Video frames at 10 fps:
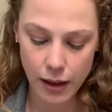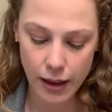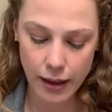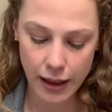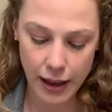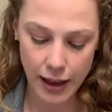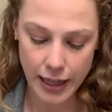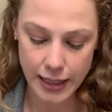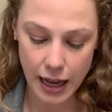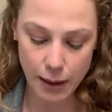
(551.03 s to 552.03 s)

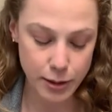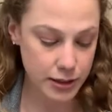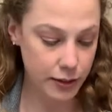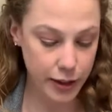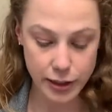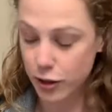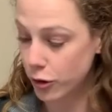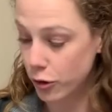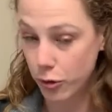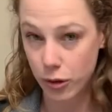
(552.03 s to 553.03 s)
And I'm just going
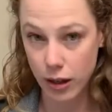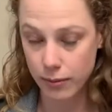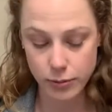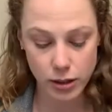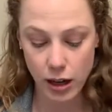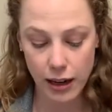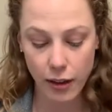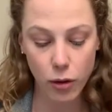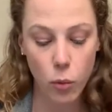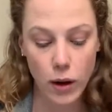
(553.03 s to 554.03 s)
to cut out
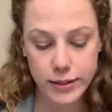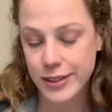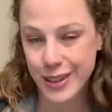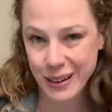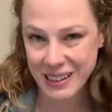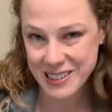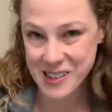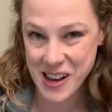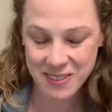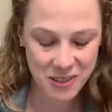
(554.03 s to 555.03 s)
the one so you guys don't
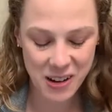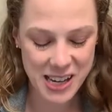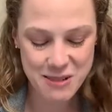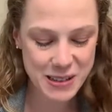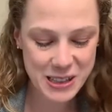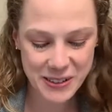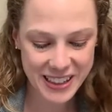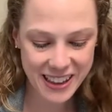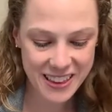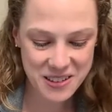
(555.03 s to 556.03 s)
have to watch me doing
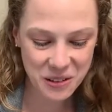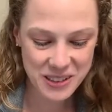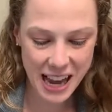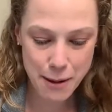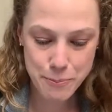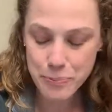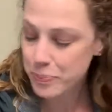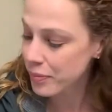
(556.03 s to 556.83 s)
it this whole time.